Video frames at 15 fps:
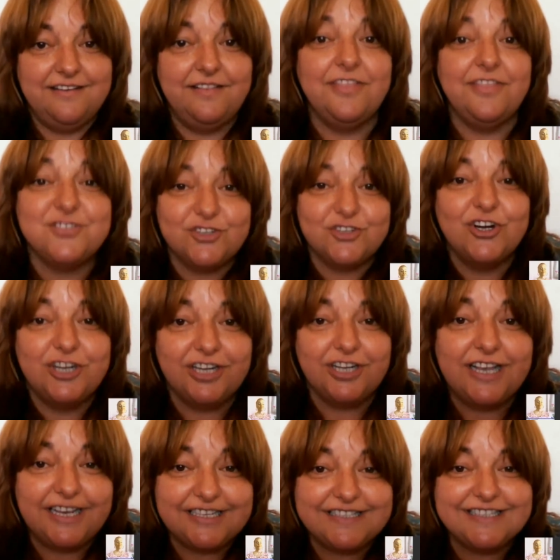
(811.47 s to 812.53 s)
circle
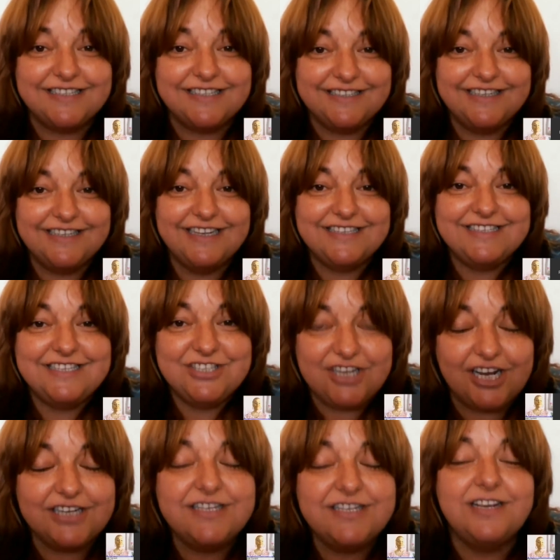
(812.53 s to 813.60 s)
as a
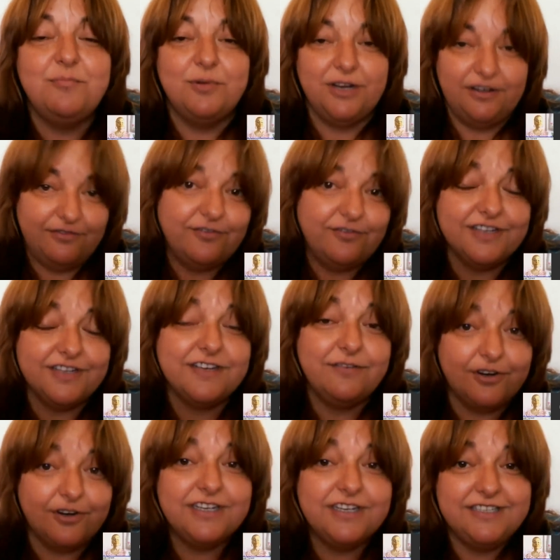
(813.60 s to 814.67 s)
starting point,
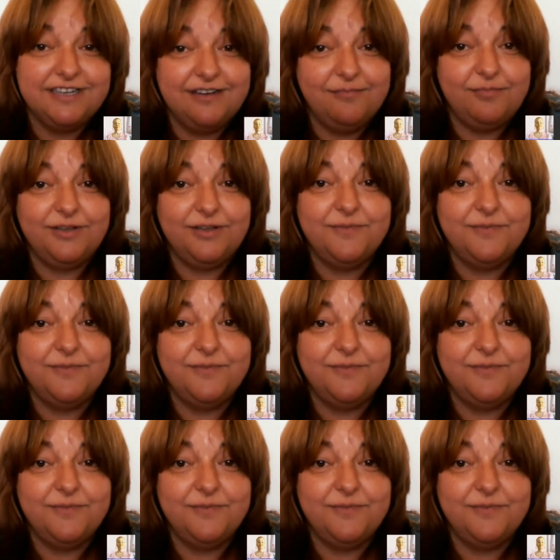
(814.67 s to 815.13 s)
for example.